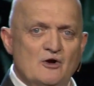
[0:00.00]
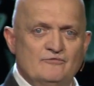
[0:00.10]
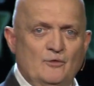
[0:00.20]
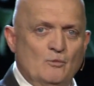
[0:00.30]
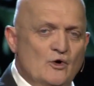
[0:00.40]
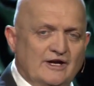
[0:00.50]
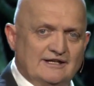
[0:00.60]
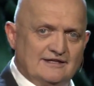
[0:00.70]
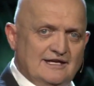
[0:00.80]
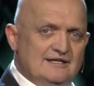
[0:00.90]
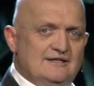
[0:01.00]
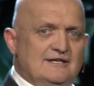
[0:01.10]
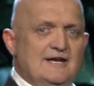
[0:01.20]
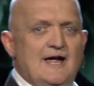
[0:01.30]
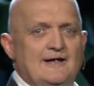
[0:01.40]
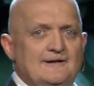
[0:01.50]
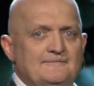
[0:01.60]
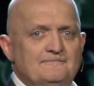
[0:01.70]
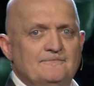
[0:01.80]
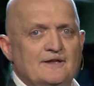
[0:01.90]
home from work at the end of the day,
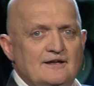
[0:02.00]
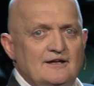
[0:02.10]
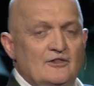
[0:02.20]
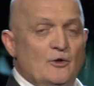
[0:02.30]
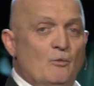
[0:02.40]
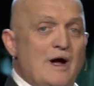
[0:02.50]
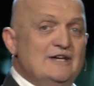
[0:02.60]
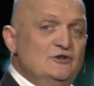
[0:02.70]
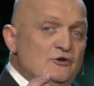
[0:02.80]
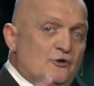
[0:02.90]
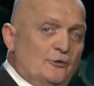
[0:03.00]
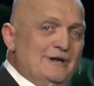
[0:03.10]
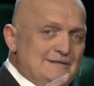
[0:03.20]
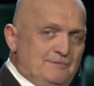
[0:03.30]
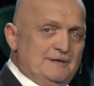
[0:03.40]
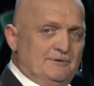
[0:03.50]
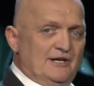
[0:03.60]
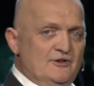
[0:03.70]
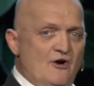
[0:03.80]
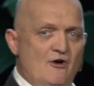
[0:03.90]
the way you greet
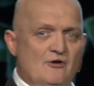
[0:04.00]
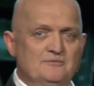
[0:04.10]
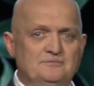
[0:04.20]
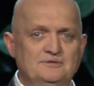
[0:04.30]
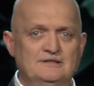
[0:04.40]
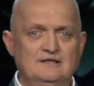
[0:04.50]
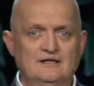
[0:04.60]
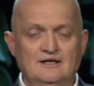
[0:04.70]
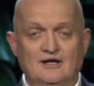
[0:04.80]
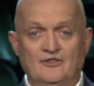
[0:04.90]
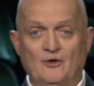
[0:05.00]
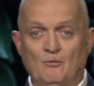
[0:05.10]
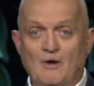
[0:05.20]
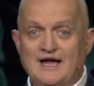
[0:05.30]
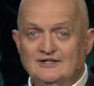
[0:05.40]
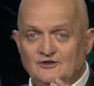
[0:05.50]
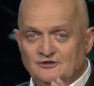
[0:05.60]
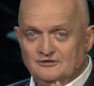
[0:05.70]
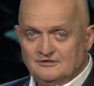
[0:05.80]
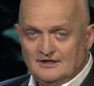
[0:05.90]
people in your home, the way
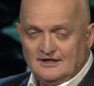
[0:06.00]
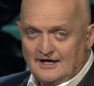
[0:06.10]
you